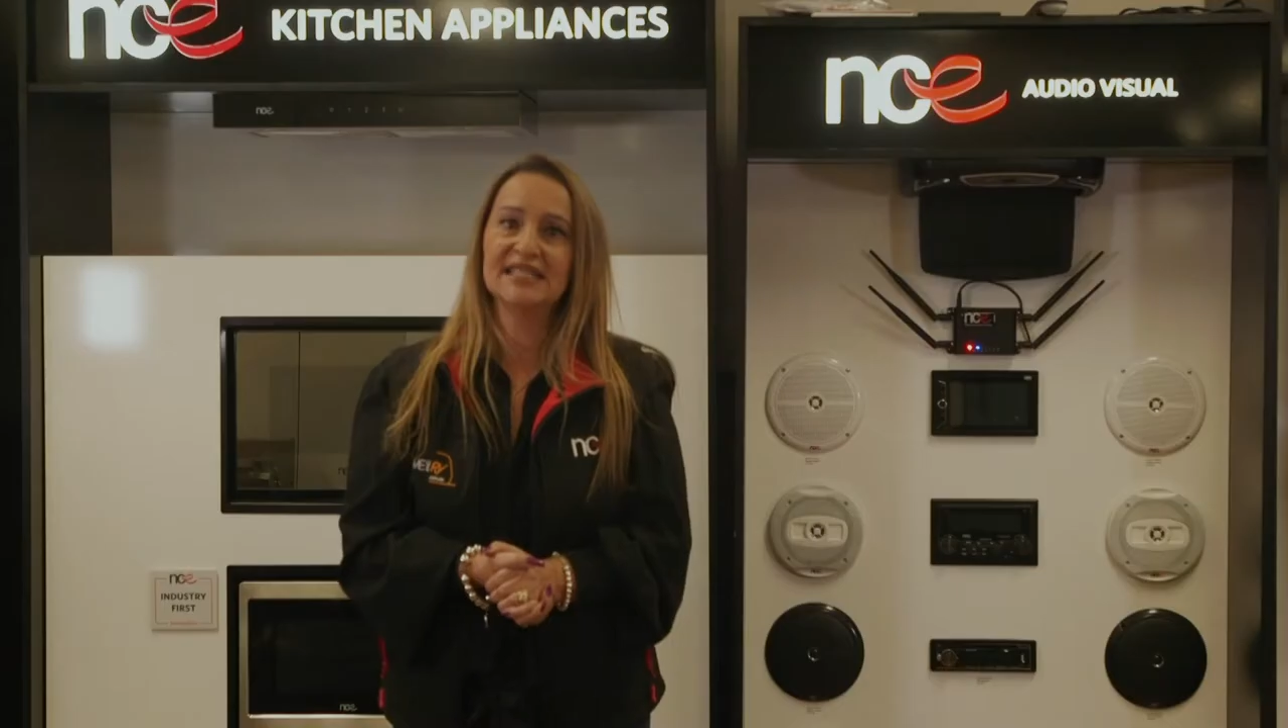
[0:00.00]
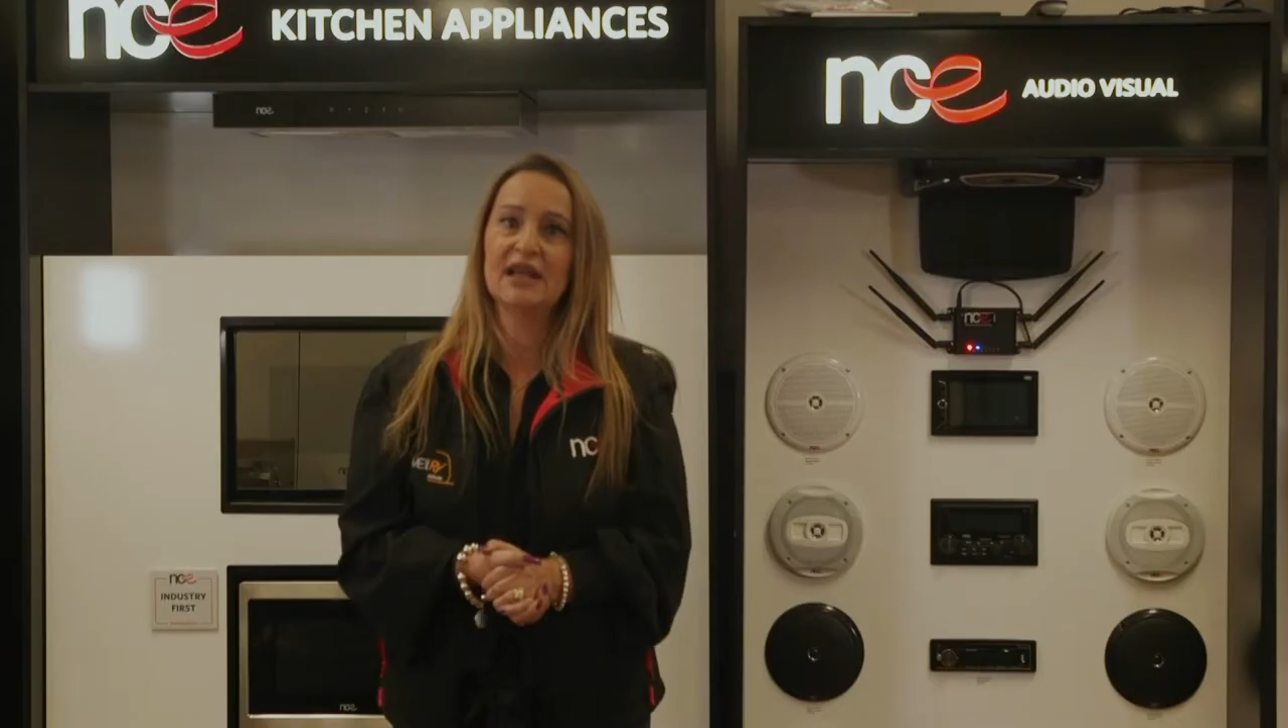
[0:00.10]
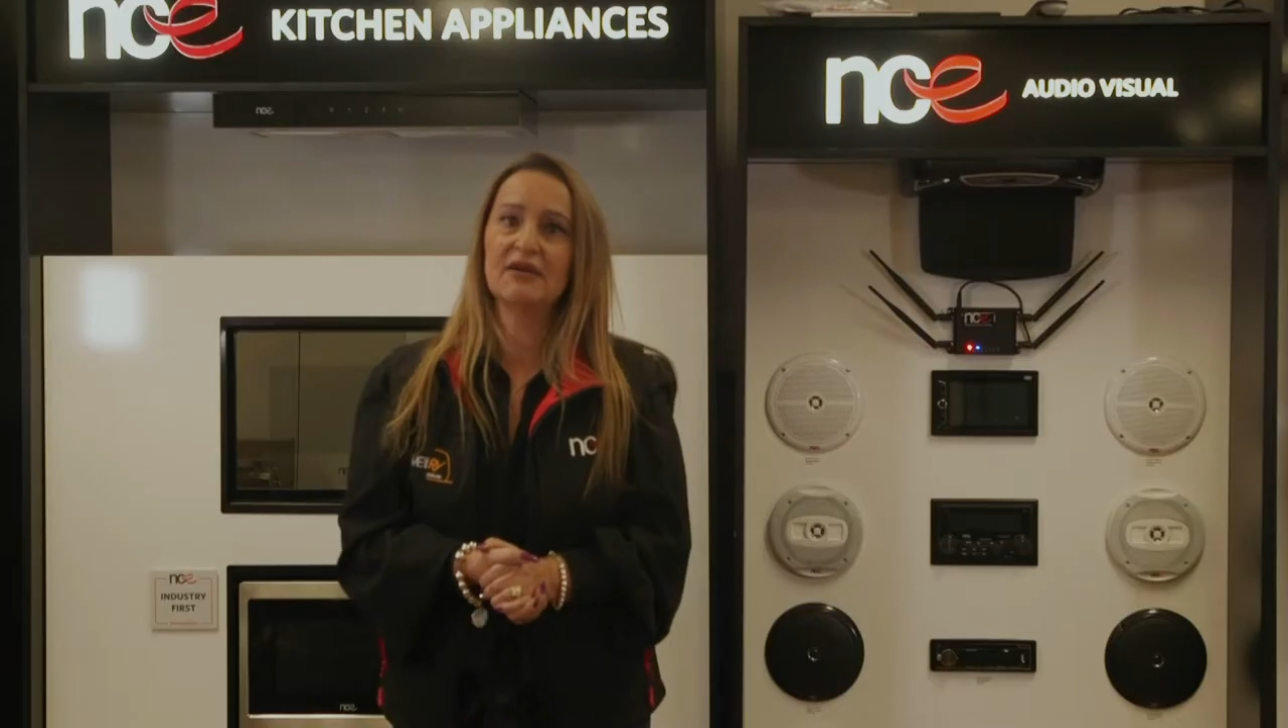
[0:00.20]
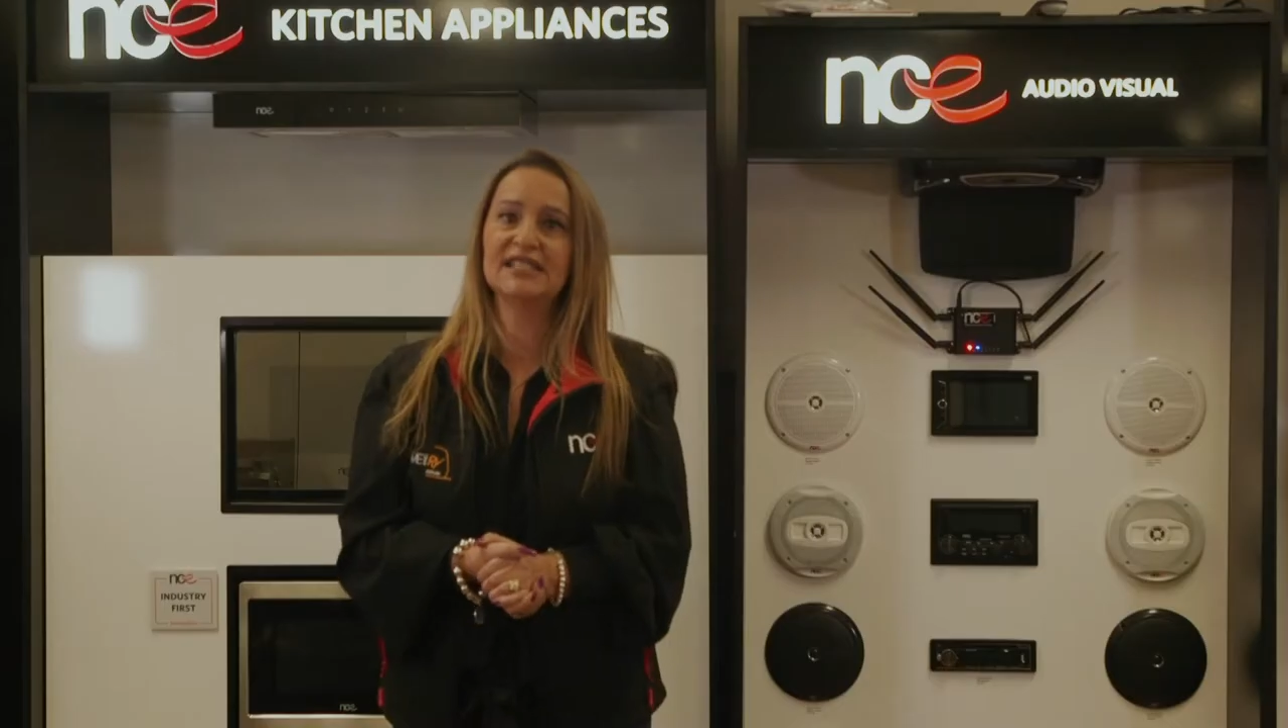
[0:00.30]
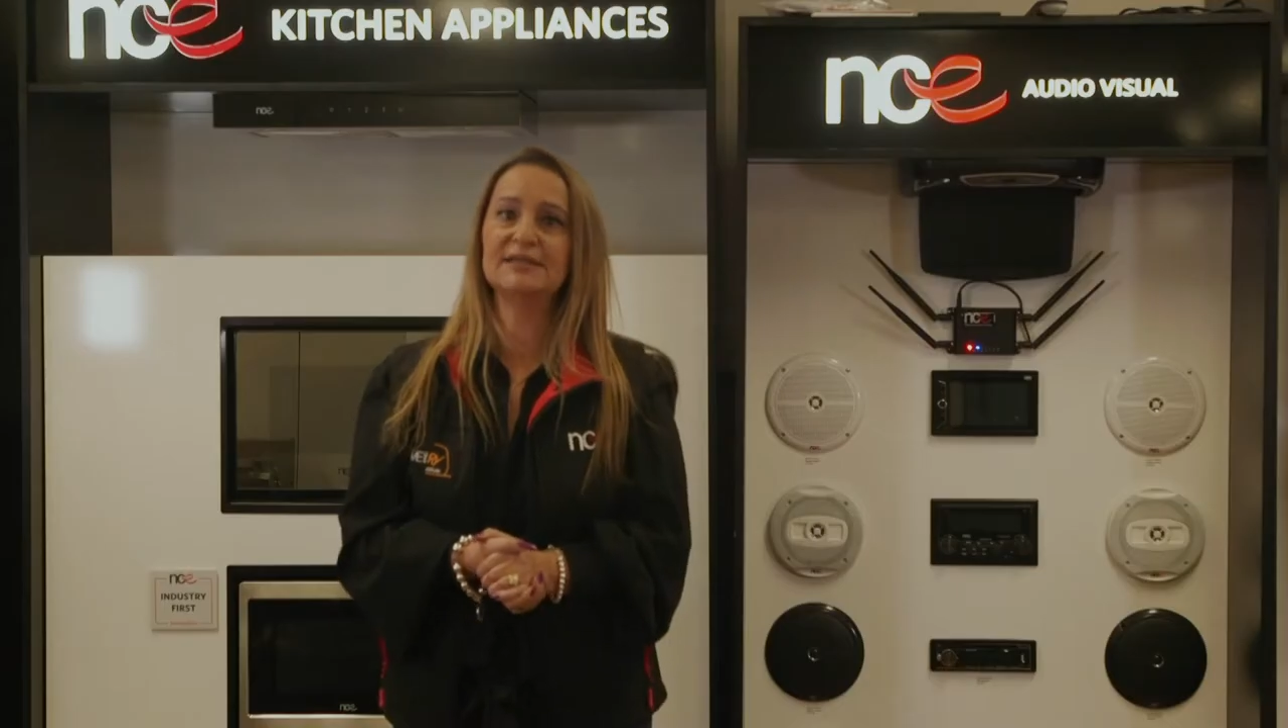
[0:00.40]
has
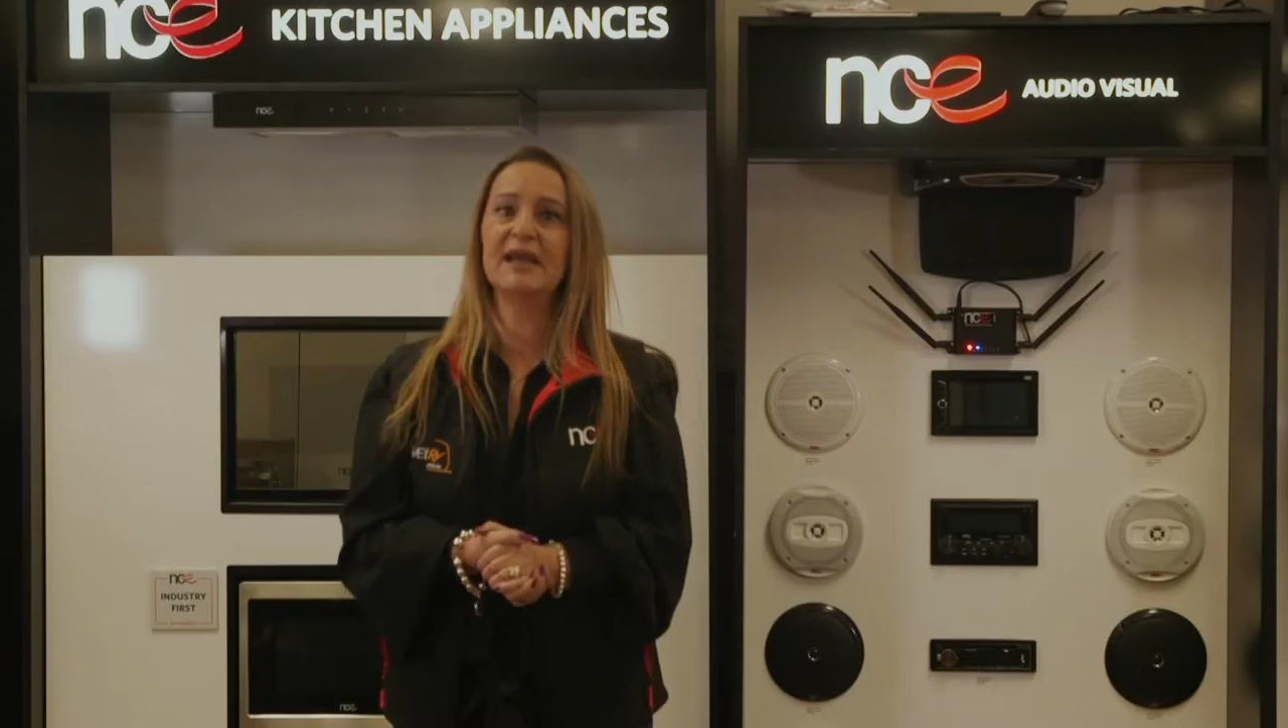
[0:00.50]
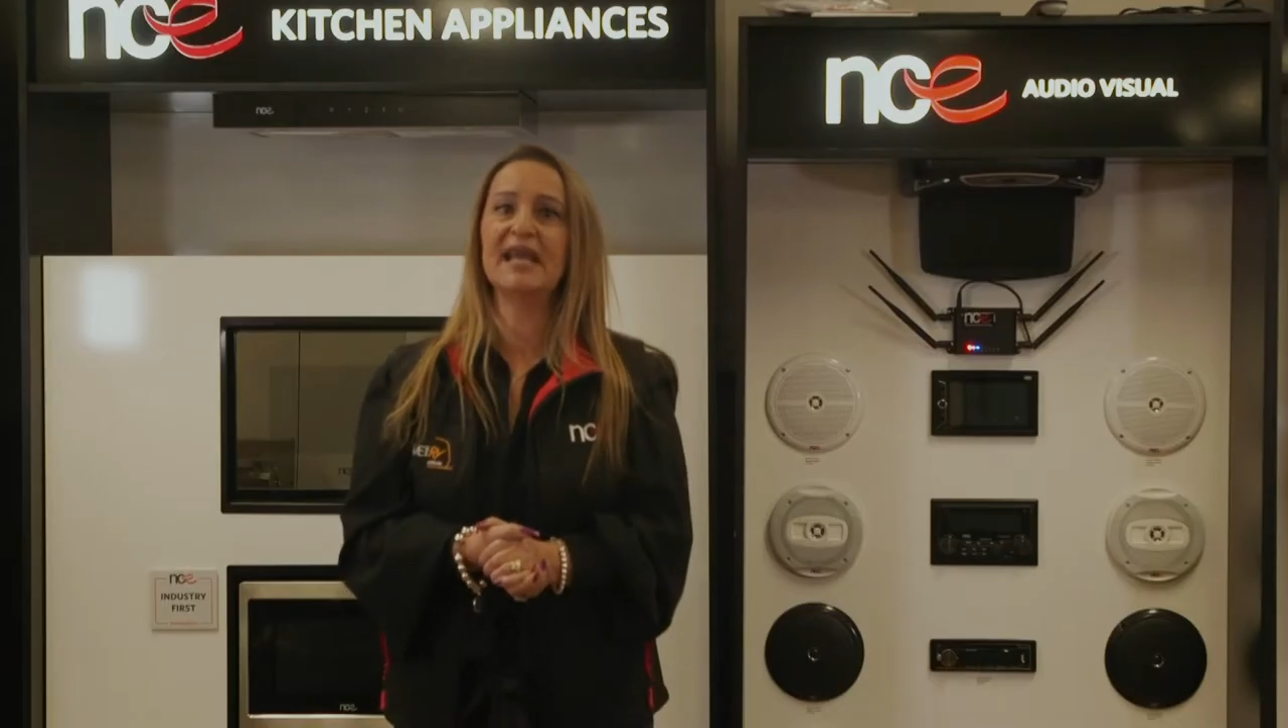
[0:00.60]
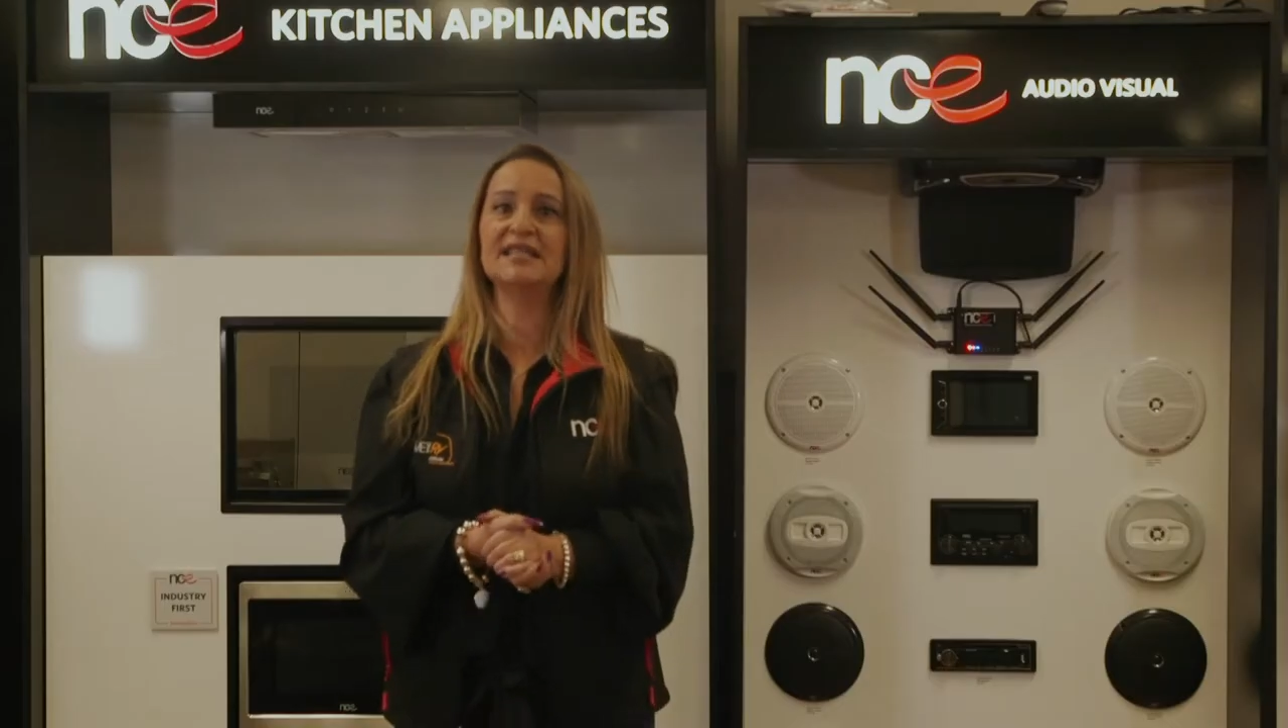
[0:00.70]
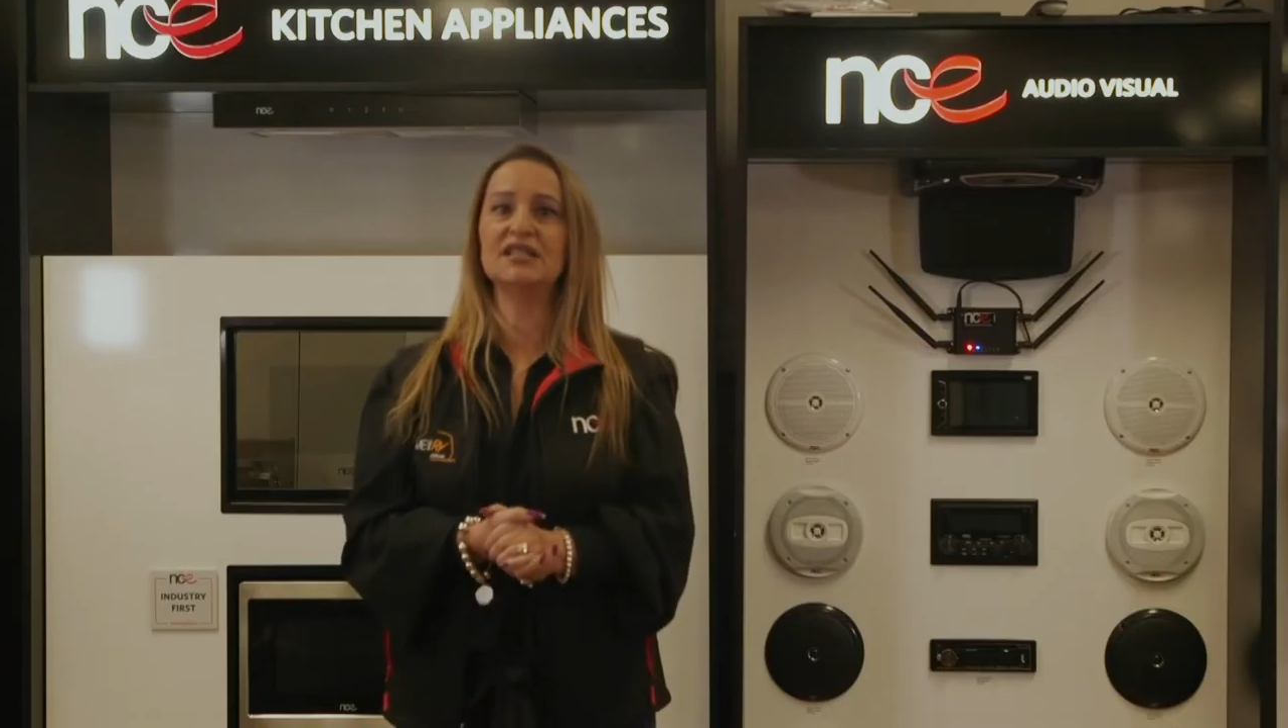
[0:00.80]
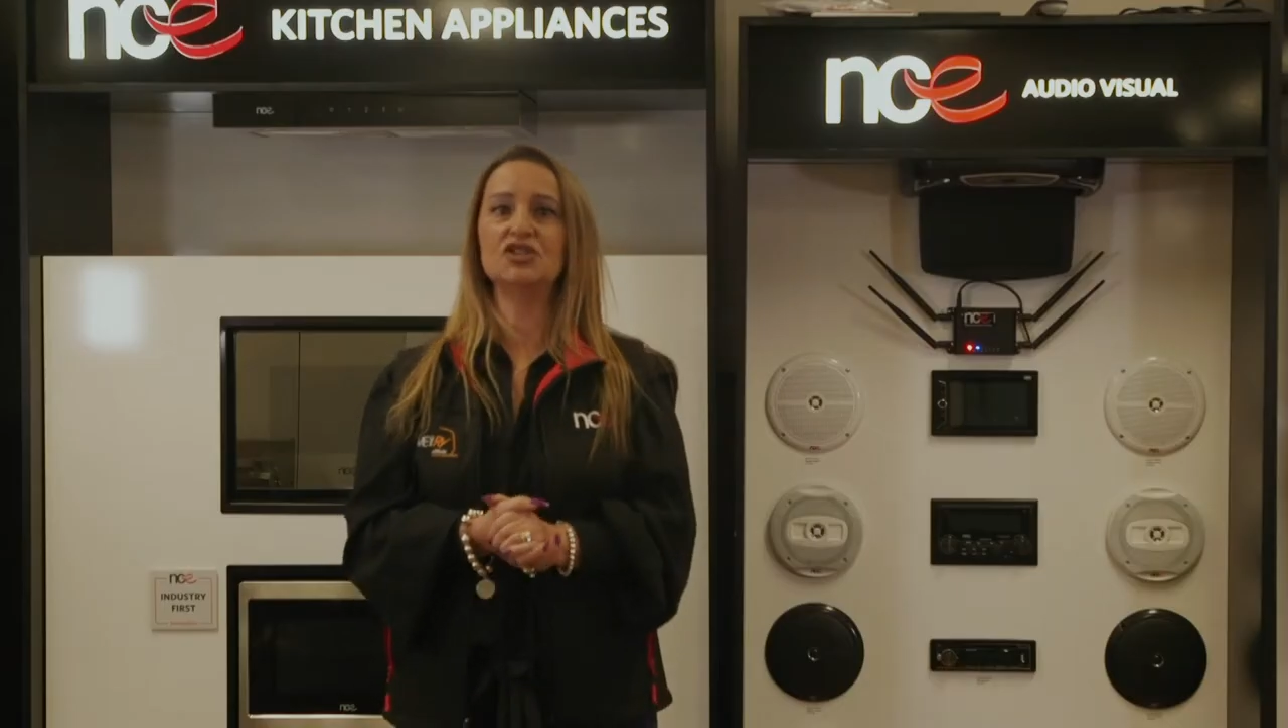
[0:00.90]
now
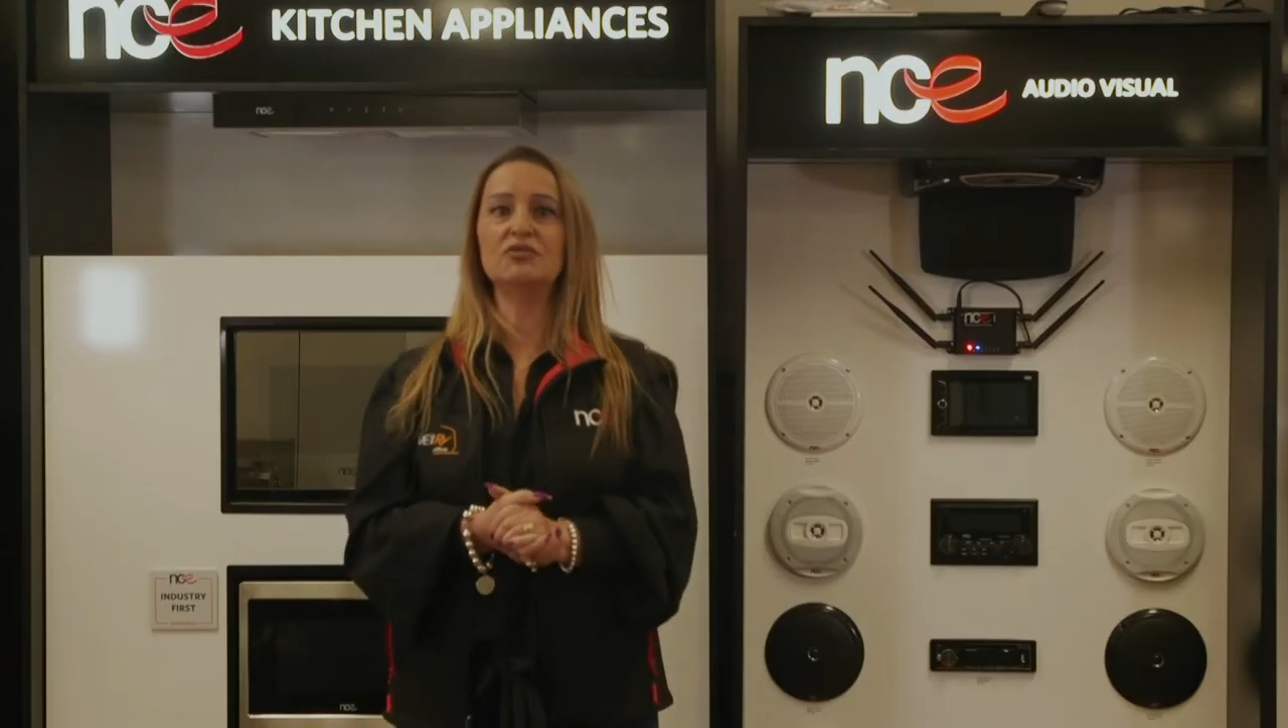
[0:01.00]
expanded